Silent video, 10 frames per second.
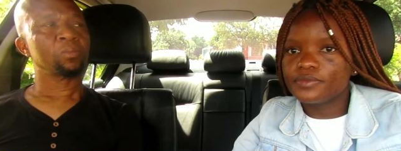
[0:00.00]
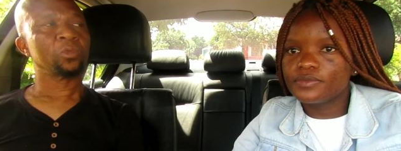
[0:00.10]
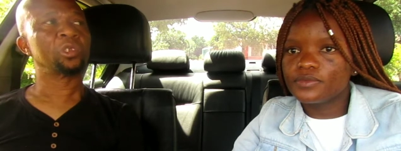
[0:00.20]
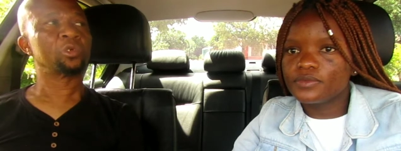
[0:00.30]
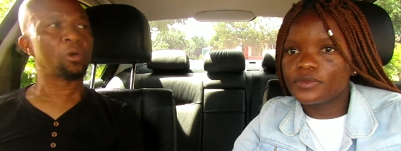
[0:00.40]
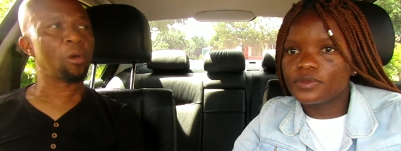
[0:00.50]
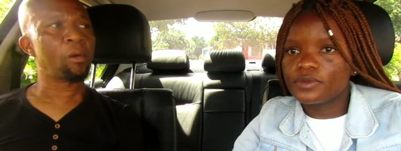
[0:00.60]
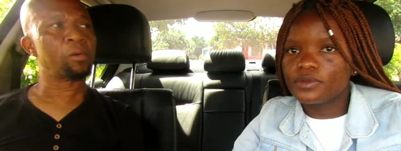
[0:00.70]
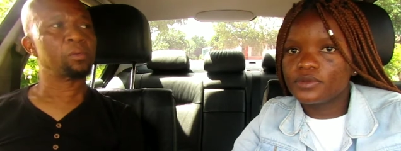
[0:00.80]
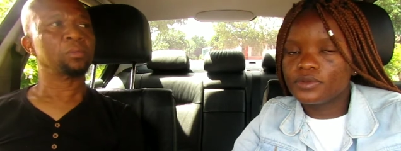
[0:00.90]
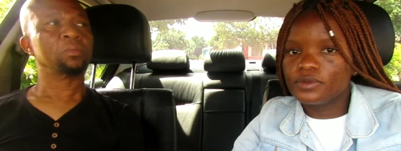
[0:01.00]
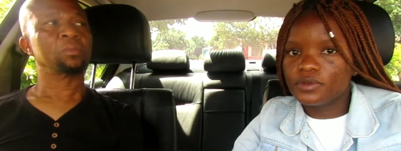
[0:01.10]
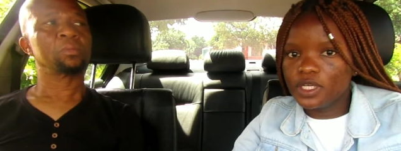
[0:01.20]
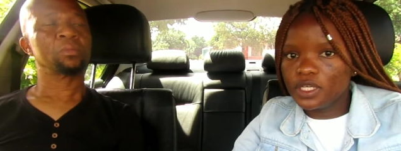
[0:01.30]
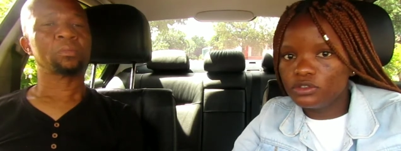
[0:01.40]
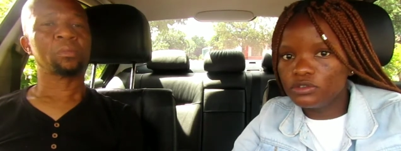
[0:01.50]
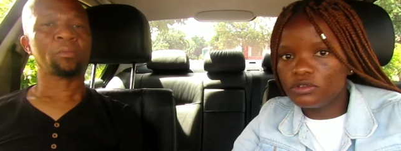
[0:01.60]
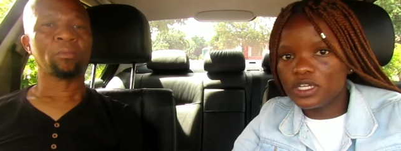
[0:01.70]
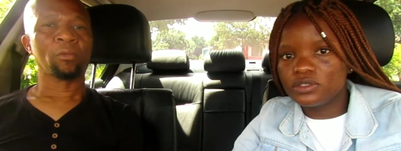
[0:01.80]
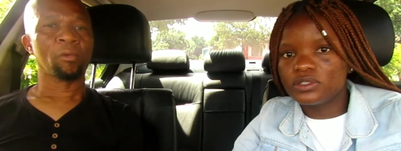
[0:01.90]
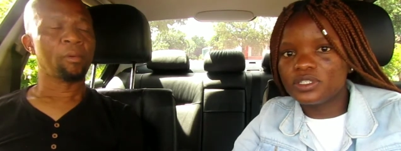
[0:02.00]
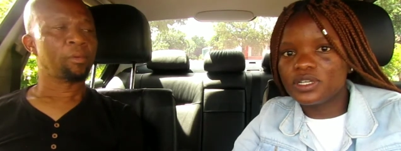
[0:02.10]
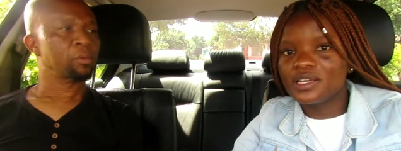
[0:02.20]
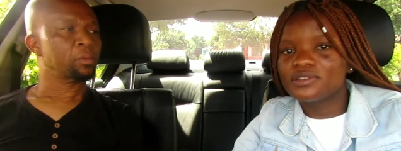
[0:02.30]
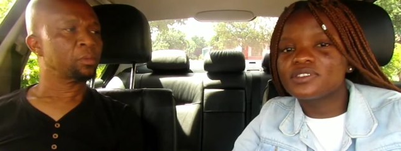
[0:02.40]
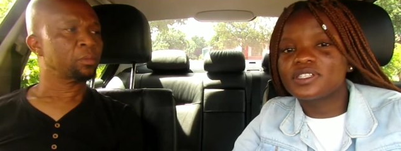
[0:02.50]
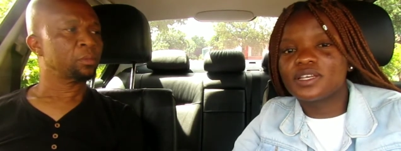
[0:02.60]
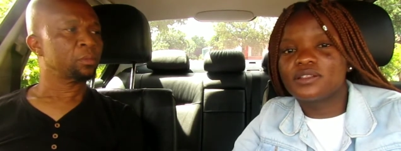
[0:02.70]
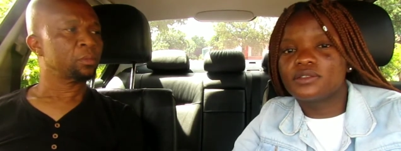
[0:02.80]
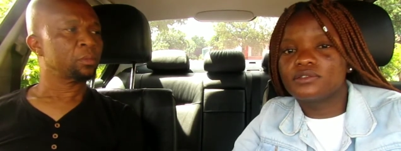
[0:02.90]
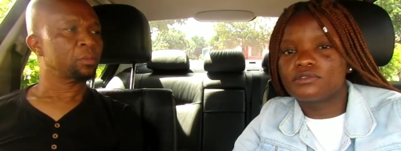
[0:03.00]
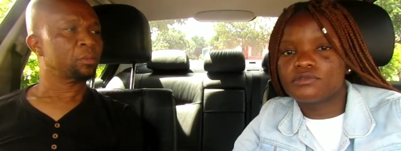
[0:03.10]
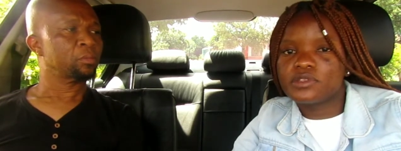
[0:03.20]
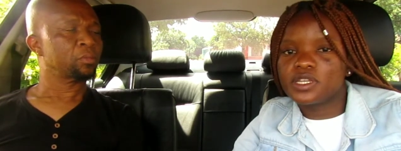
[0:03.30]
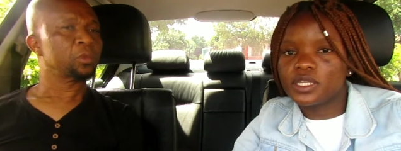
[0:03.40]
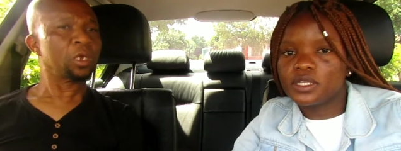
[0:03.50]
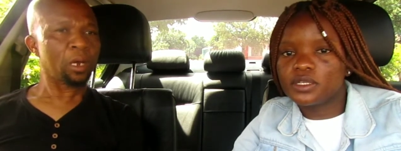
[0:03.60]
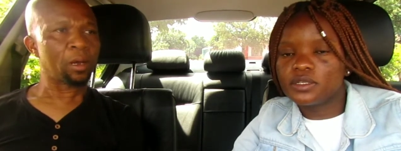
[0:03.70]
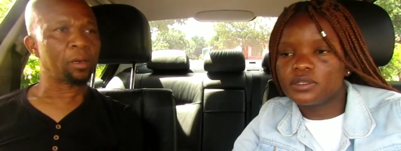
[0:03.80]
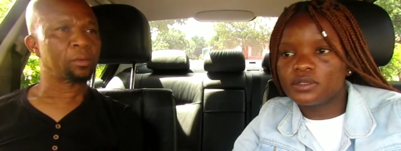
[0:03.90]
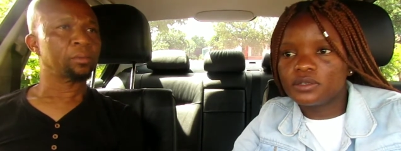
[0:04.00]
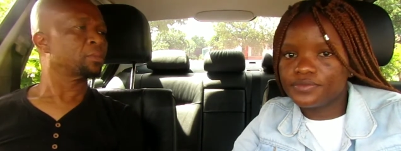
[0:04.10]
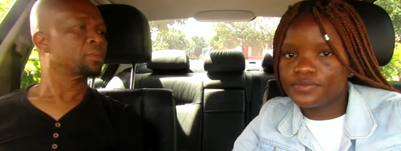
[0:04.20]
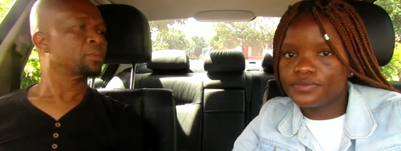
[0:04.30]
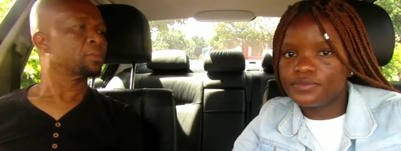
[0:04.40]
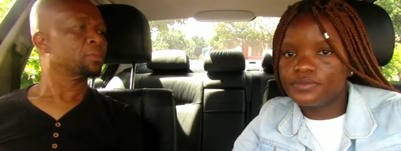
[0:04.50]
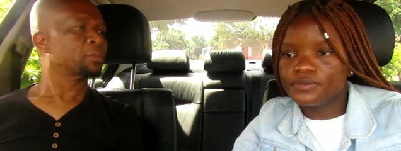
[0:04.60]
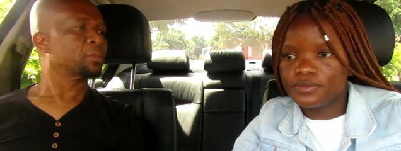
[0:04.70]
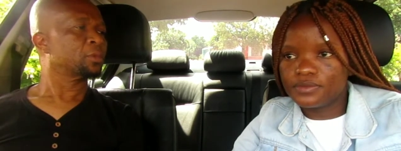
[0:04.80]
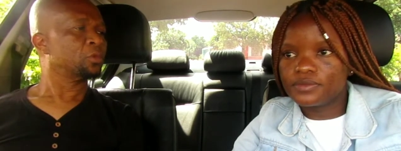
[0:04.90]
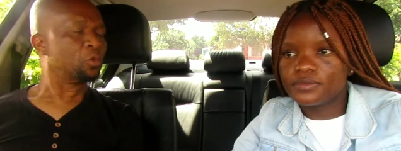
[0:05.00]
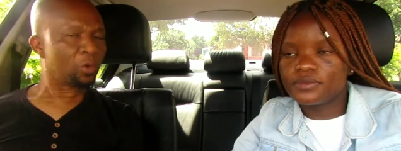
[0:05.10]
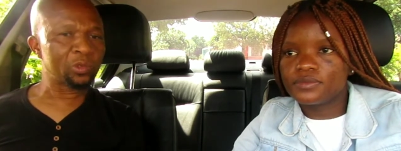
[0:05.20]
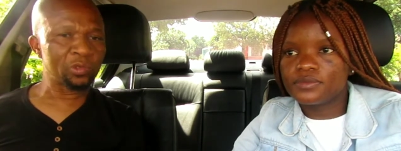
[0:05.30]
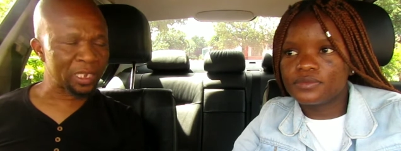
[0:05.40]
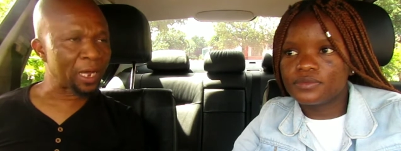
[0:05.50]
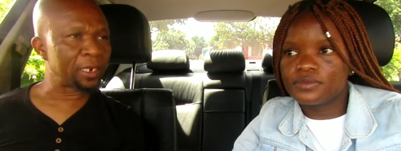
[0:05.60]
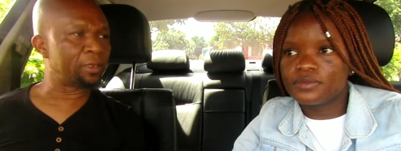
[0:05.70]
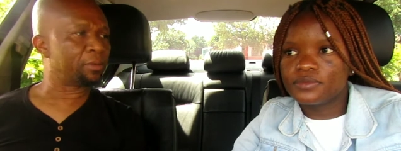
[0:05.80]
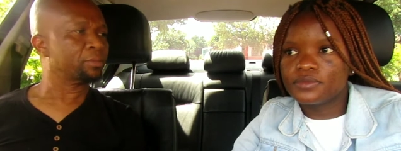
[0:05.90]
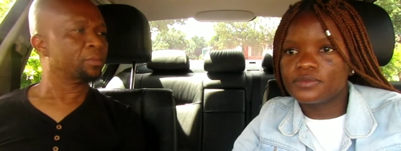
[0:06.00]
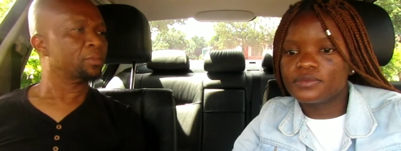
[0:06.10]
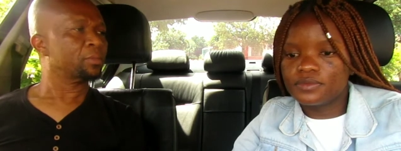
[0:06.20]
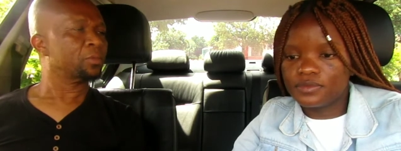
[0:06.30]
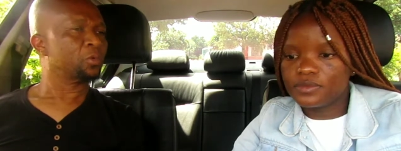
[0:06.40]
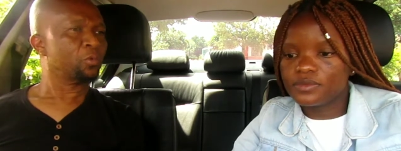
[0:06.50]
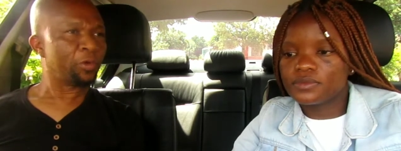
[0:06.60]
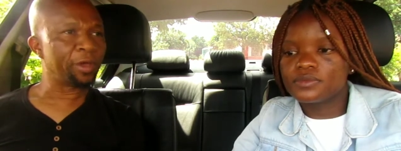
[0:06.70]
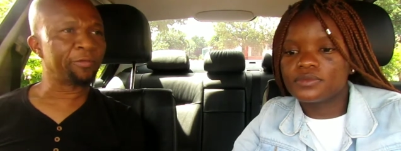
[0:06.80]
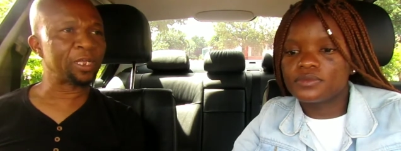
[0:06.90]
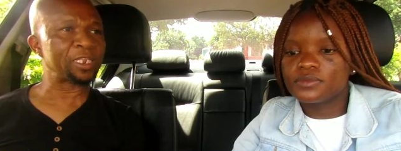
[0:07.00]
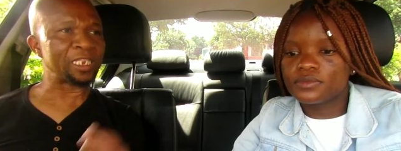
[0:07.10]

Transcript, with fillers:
Speaker 1: It's wrong.
Speaker 2: Okay, so I should I should tell the truth now. Yeah. Mm.
Speaker 1: You want to study. Mm. We have that